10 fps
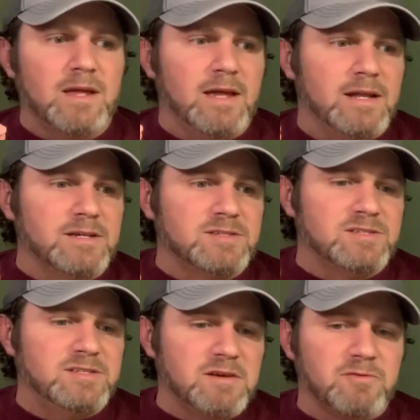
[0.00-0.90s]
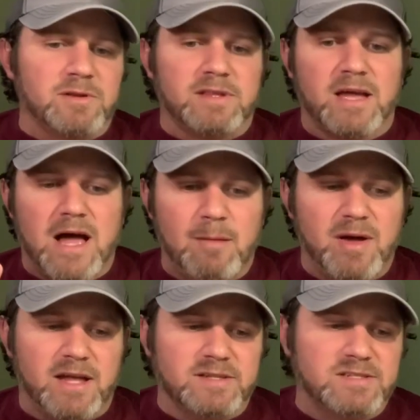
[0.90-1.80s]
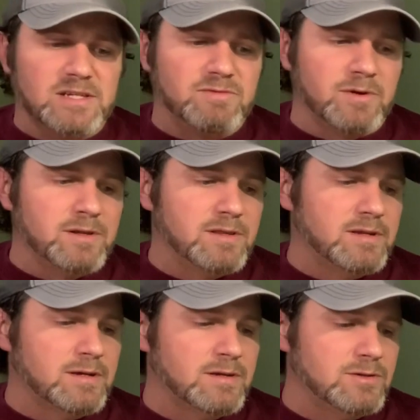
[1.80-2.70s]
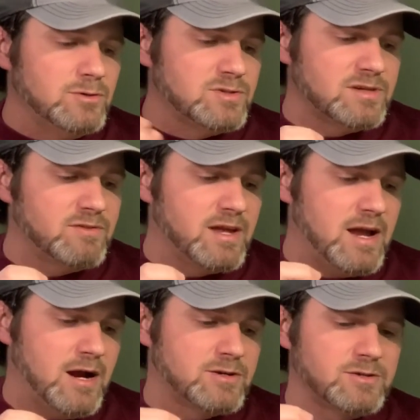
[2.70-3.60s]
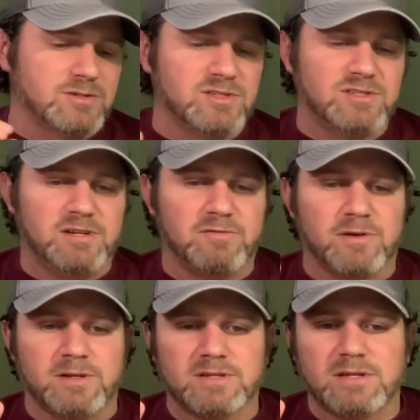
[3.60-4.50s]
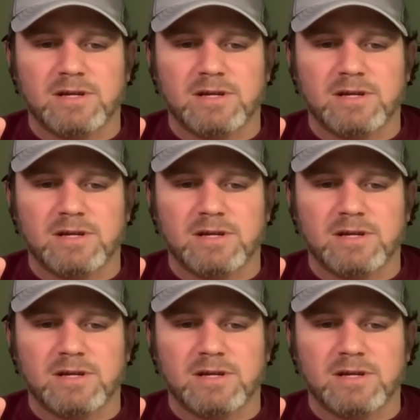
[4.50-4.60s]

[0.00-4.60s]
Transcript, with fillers: it is different. The combat is different. The use of the characters is different.